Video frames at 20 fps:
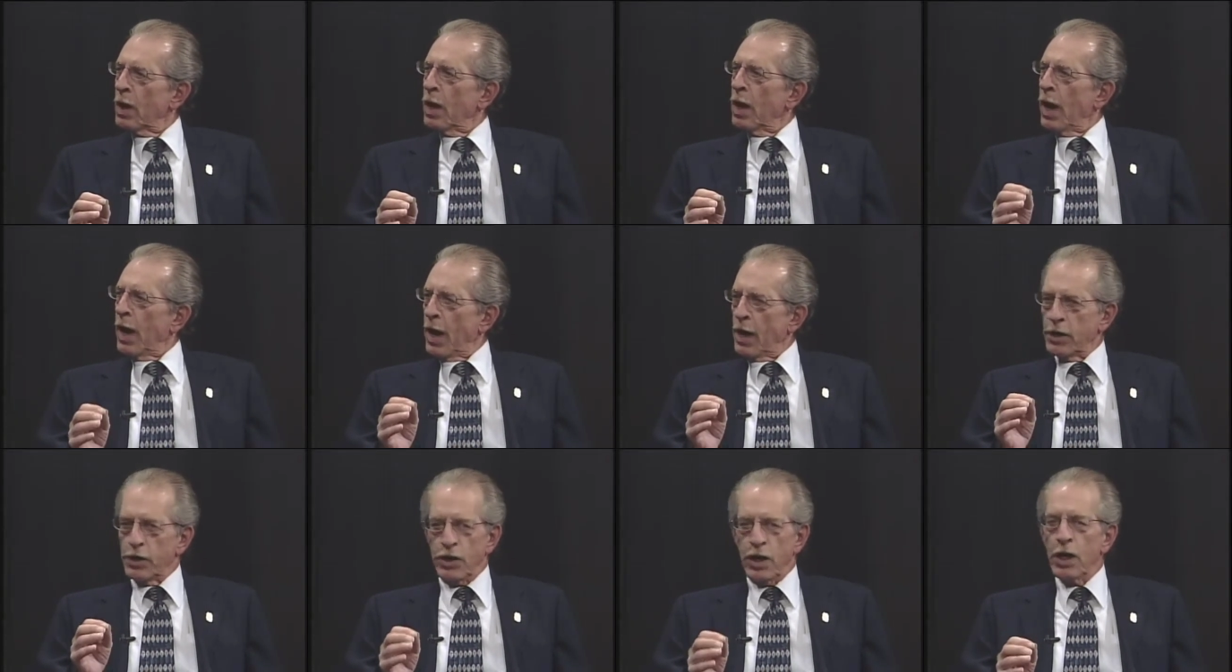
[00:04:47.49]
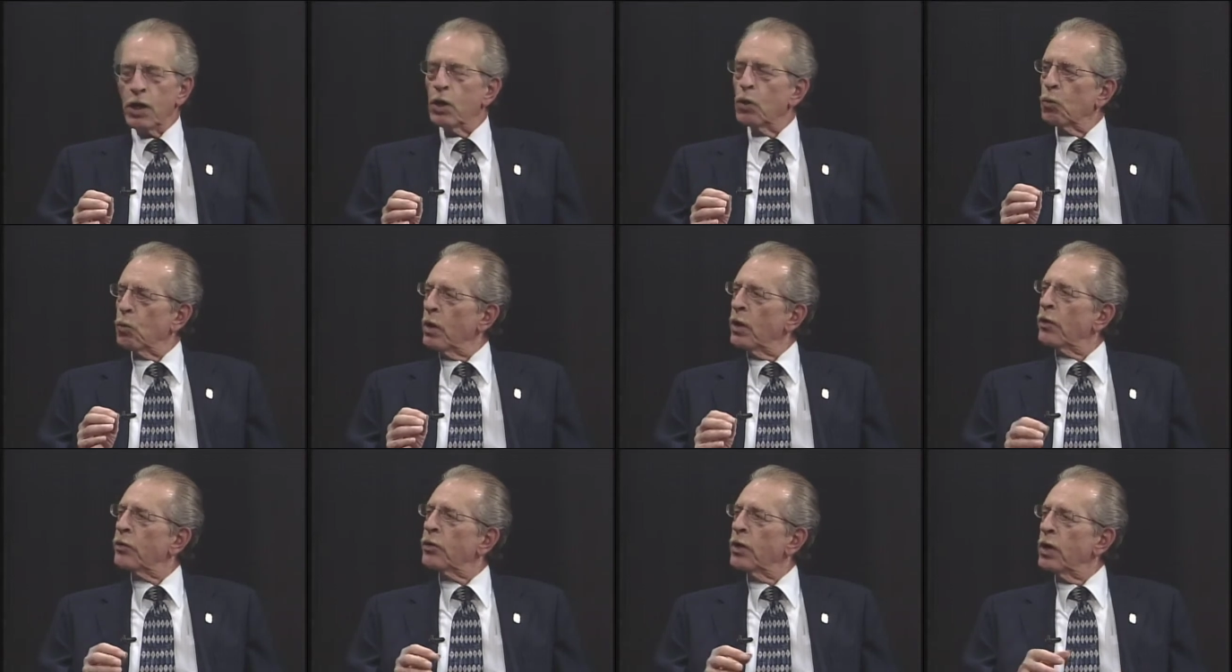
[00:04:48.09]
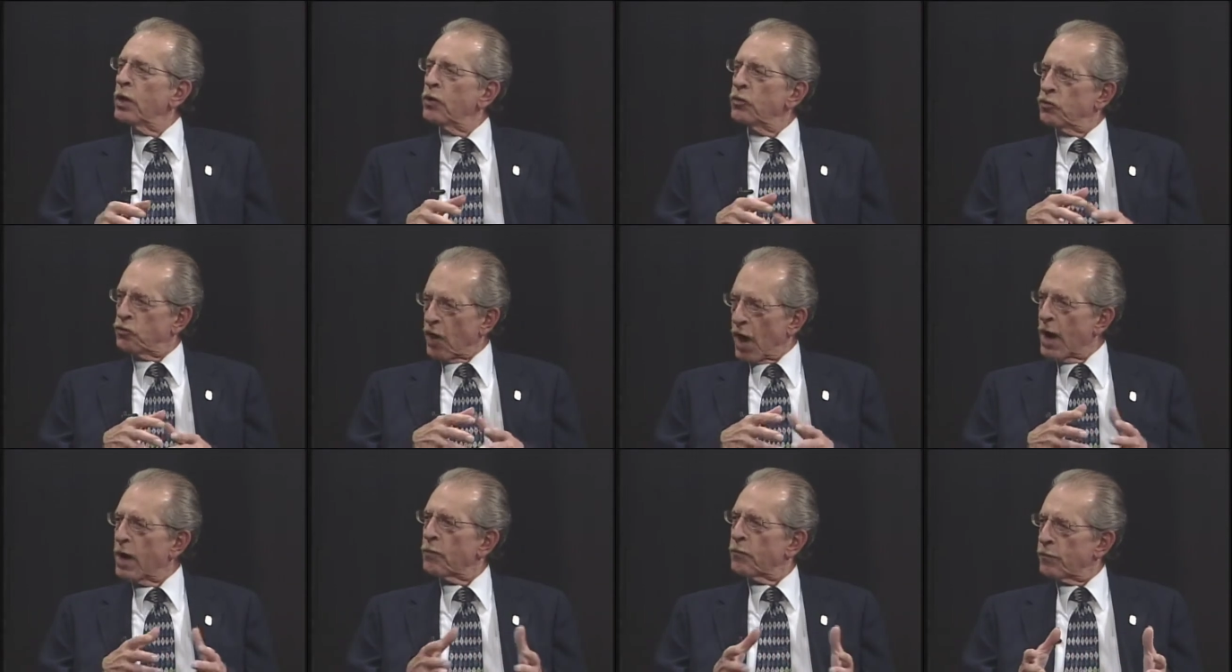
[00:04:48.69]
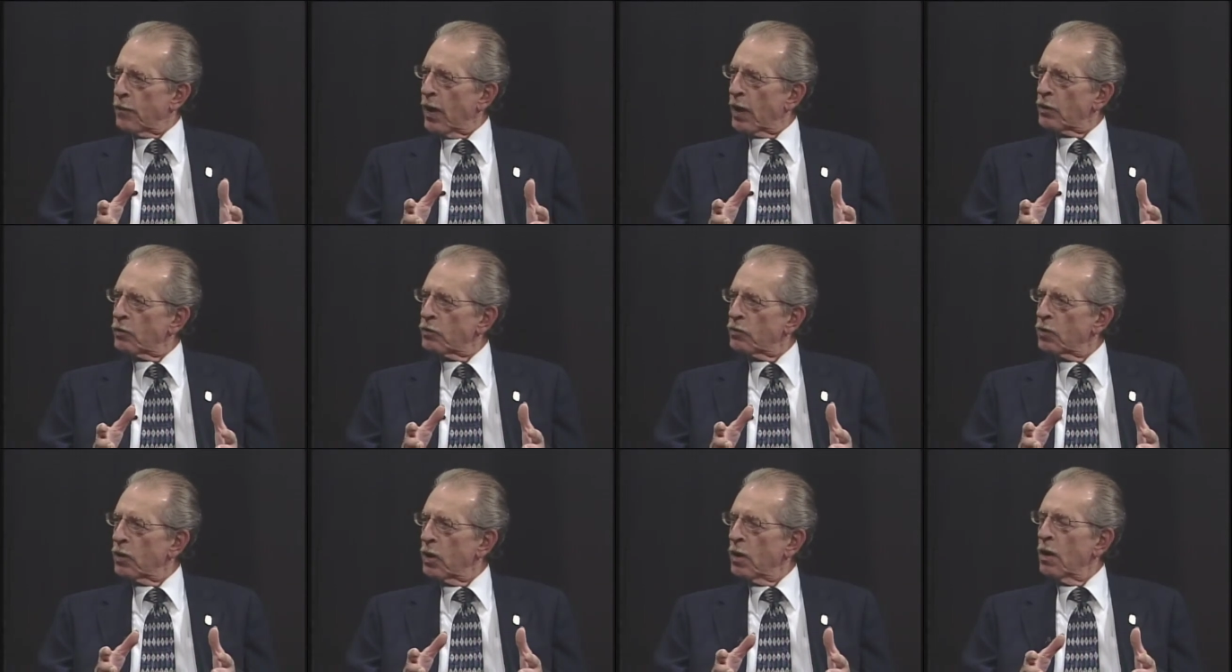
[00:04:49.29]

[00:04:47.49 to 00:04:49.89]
and deal with the side effects.